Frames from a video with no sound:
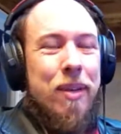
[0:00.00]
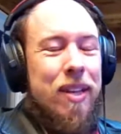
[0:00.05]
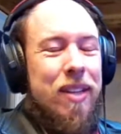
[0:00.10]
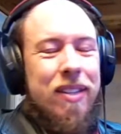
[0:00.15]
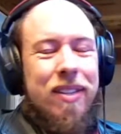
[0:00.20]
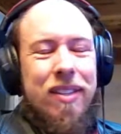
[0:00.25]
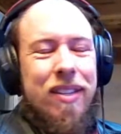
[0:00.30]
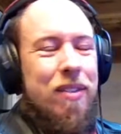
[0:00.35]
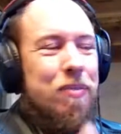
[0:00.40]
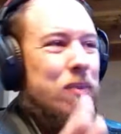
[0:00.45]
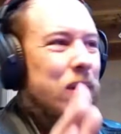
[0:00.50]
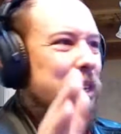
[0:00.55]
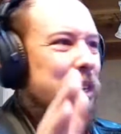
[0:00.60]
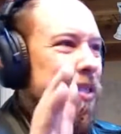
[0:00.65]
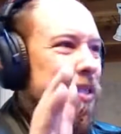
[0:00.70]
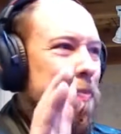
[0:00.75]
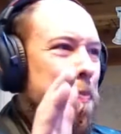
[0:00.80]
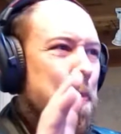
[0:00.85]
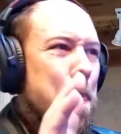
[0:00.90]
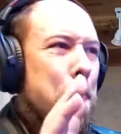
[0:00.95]
And it
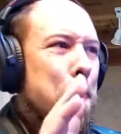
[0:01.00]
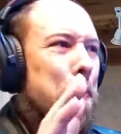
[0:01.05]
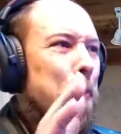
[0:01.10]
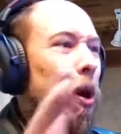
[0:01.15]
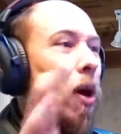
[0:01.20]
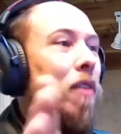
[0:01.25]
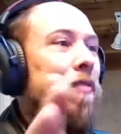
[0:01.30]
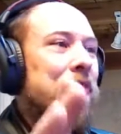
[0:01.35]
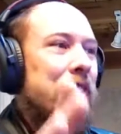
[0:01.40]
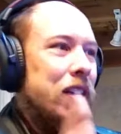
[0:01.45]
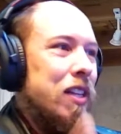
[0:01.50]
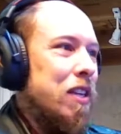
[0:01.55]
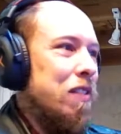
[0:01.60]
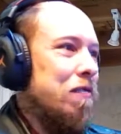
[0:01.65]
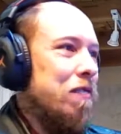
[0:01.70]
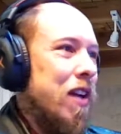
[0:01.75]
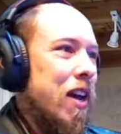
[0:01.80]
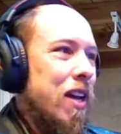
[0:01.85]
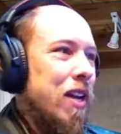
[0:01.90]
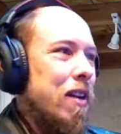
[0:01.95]
runs perfectly
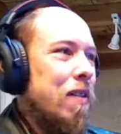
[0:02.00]
fine.